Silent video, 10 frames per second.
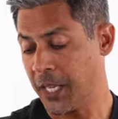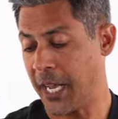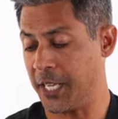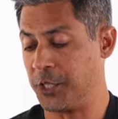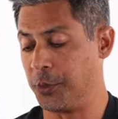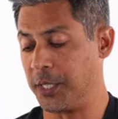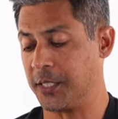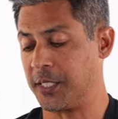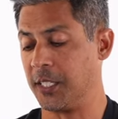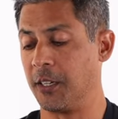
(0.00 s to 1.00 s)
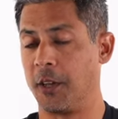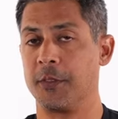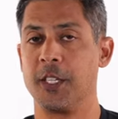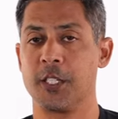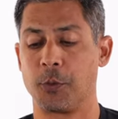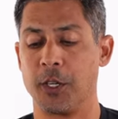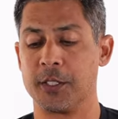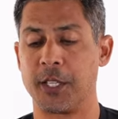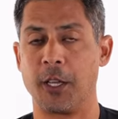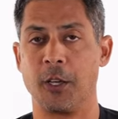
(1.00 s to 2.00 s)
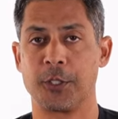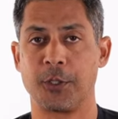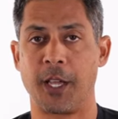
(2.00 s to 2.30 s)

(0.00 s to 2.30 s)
As you can see on these ones, they also